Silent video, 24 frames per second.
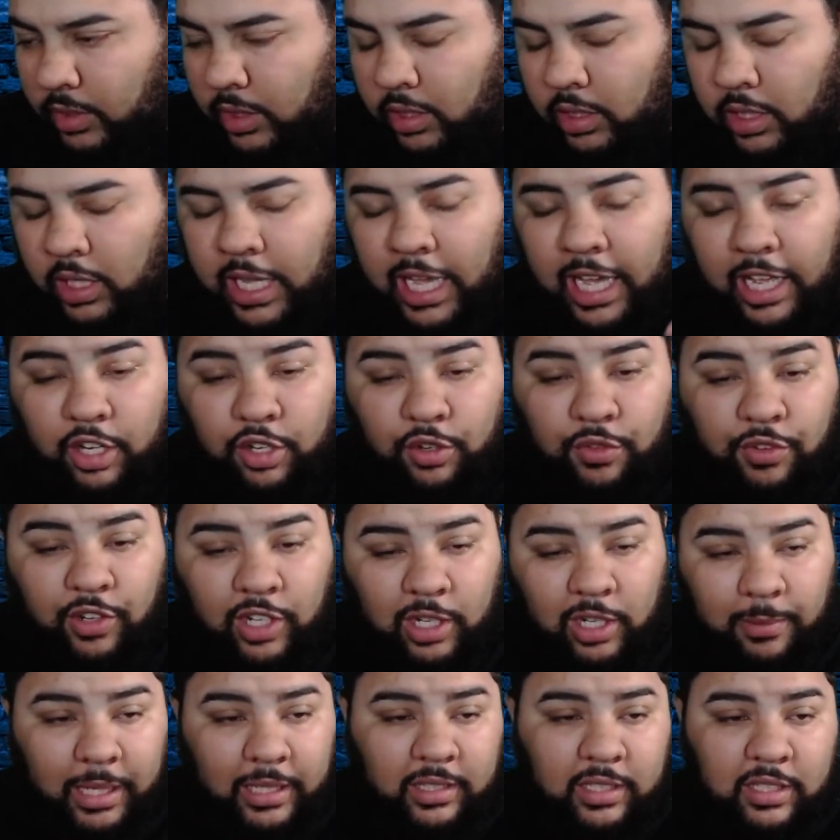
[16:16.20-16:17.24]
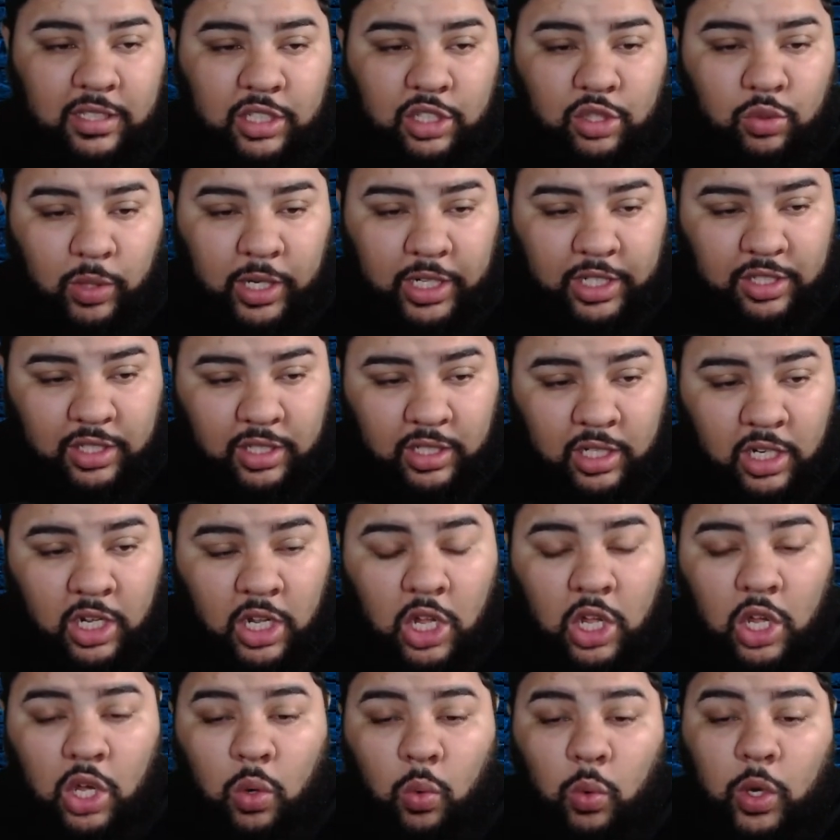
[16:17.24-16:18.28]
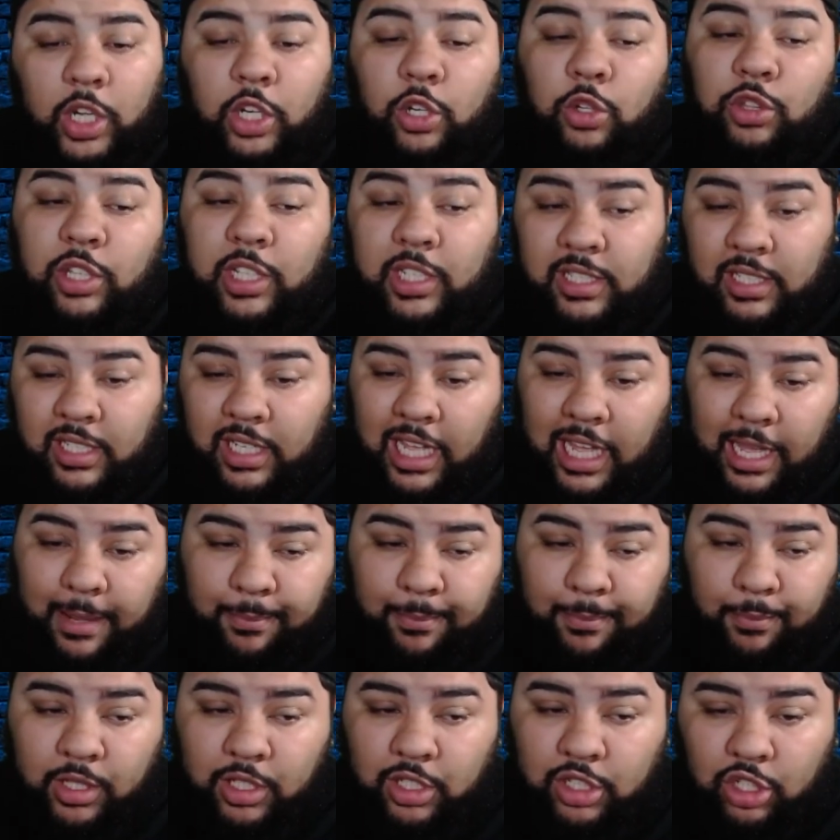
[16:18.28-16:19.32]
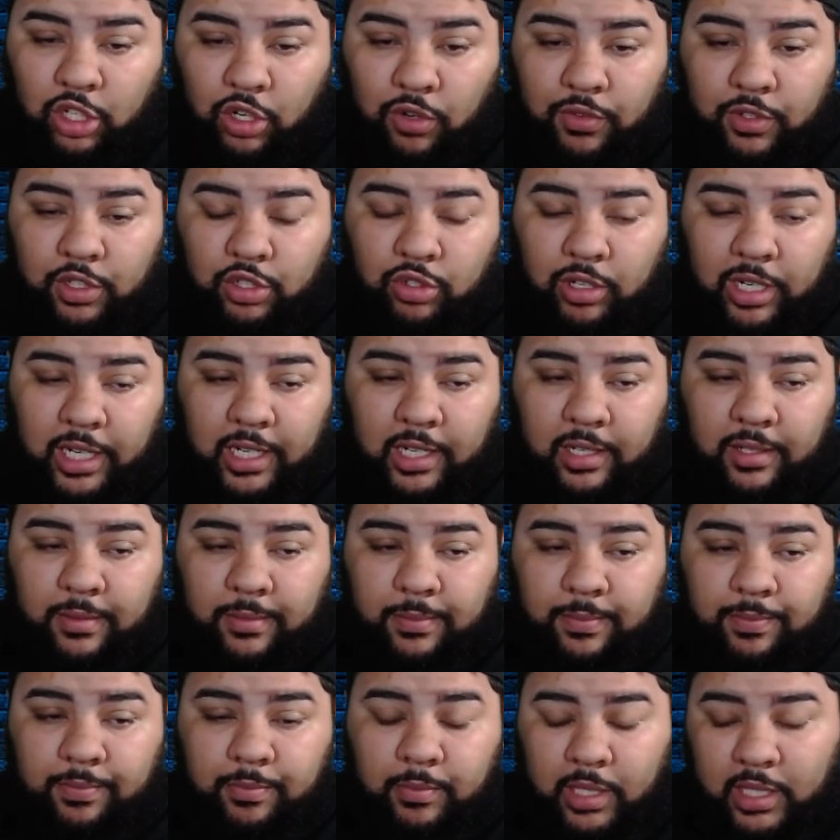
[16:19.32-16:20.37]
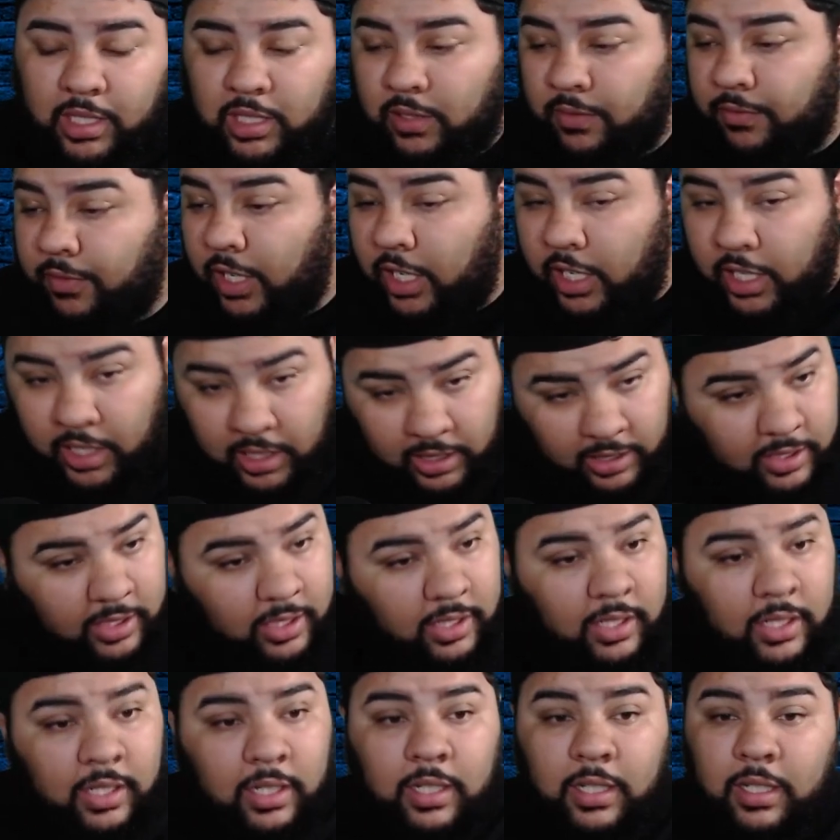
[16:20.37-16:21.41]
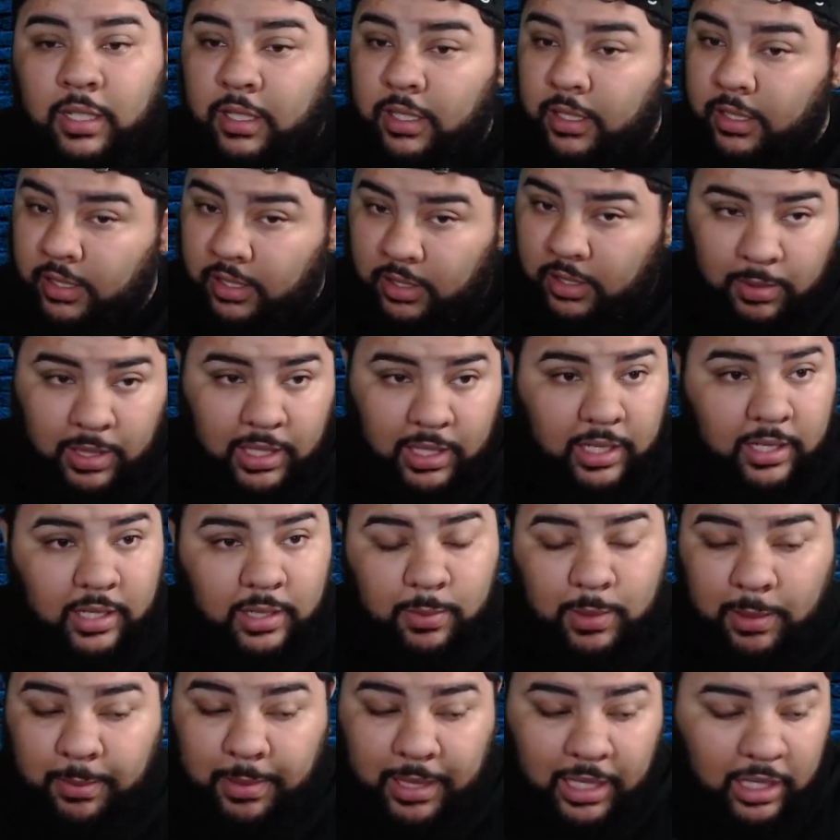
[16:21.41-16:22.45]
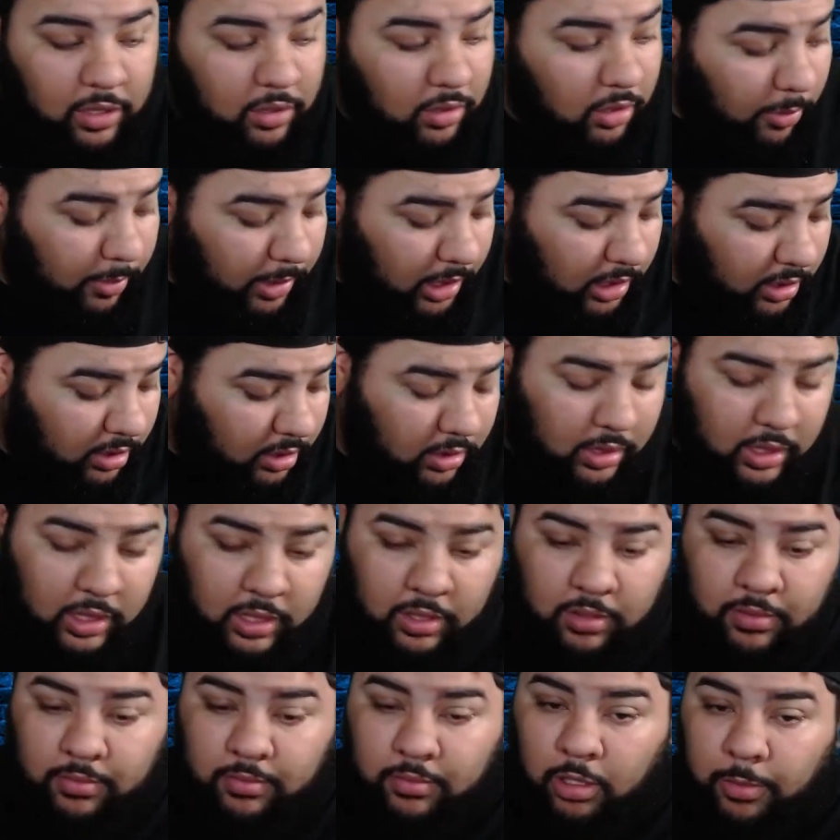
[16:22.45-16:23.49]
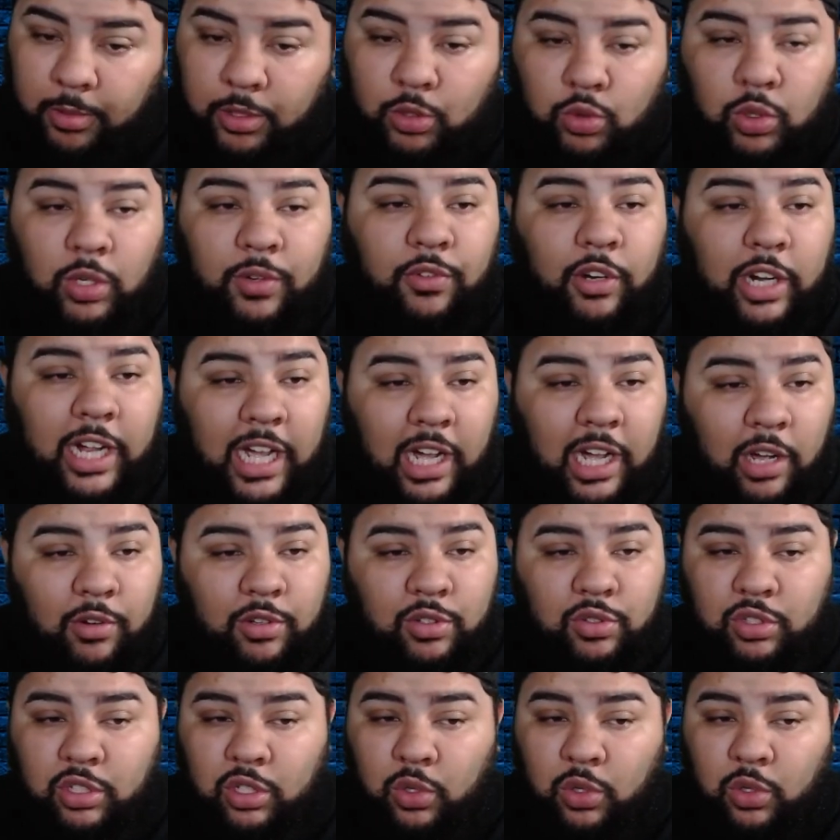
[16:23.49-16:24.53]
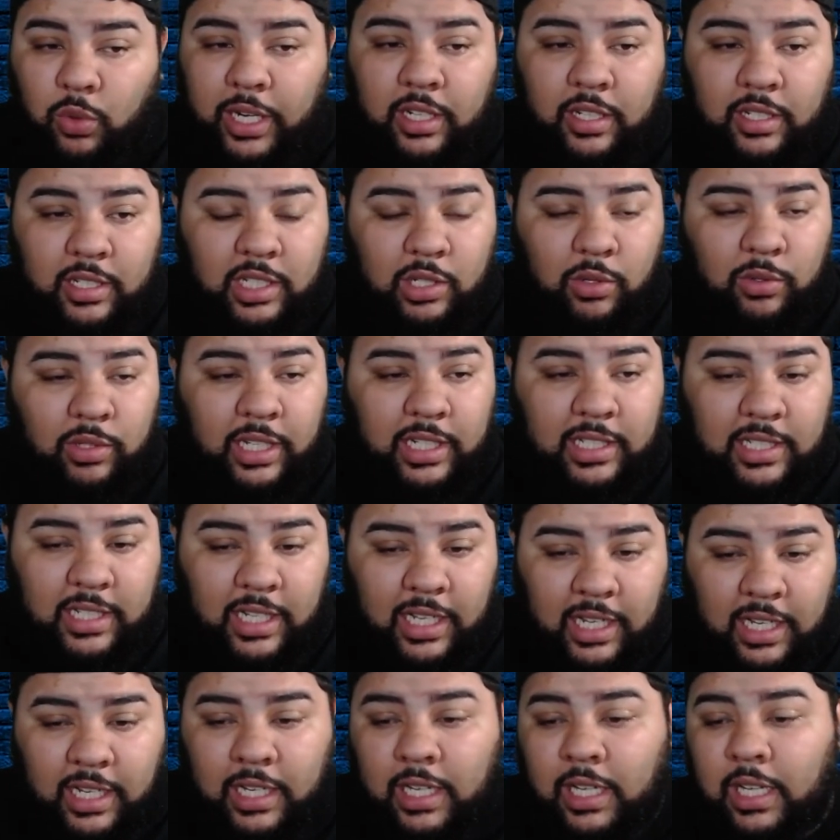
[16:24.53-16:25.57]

How do you feel about the situation? What do you think is going to happen with the Chauvin trial? Because the verdict, it's been it's been about almost you know almost 24 hours. We're still waiting to see what they say.